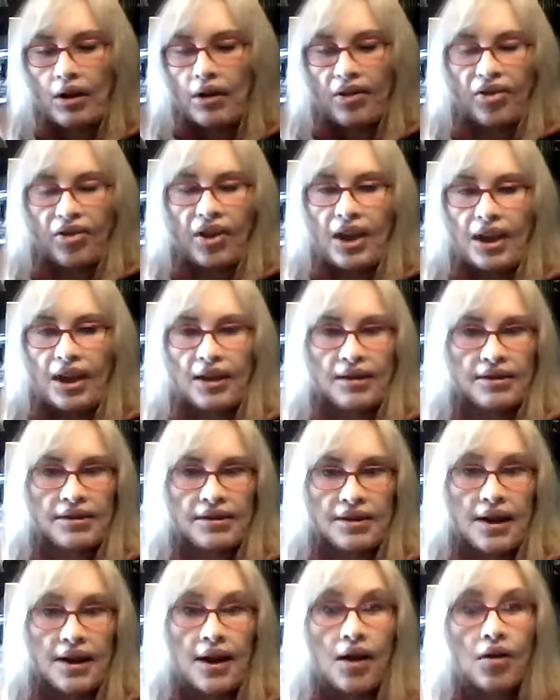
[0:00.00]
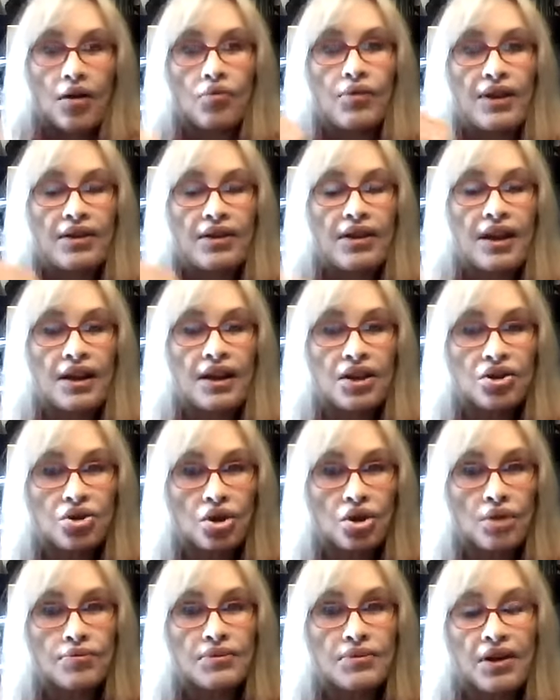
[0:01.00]
things. We think in
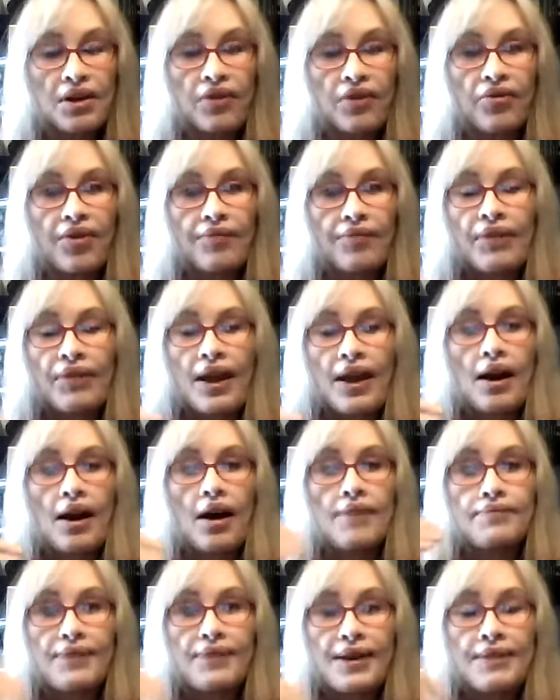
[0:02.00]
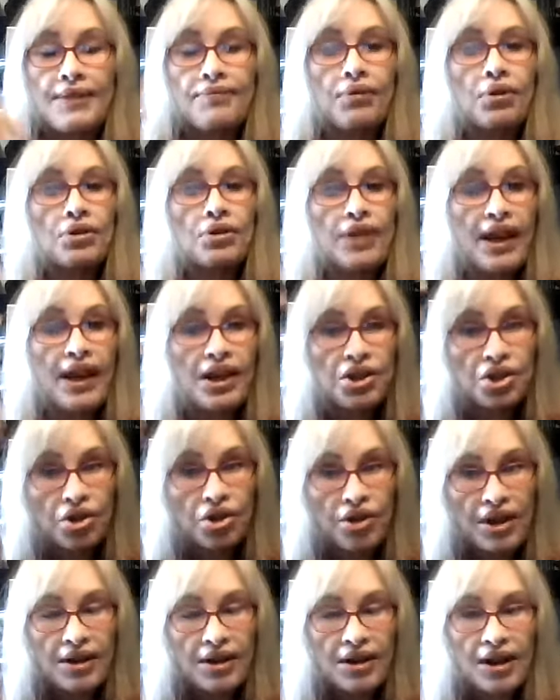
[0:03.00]
terms of people, nature,
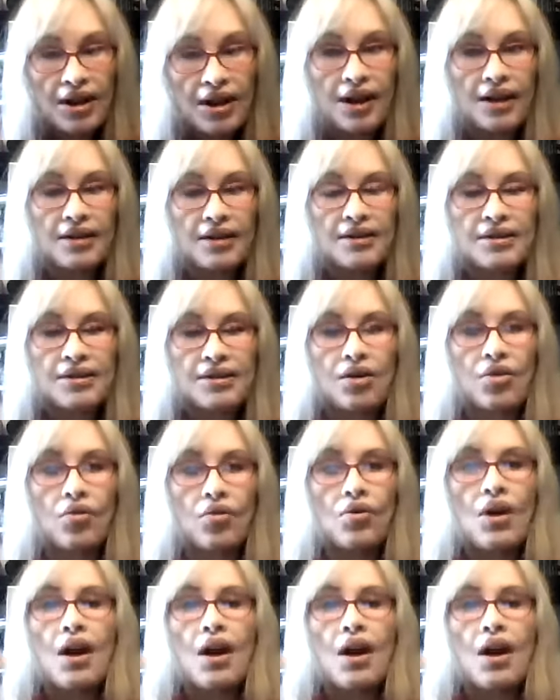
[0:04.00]
and things. So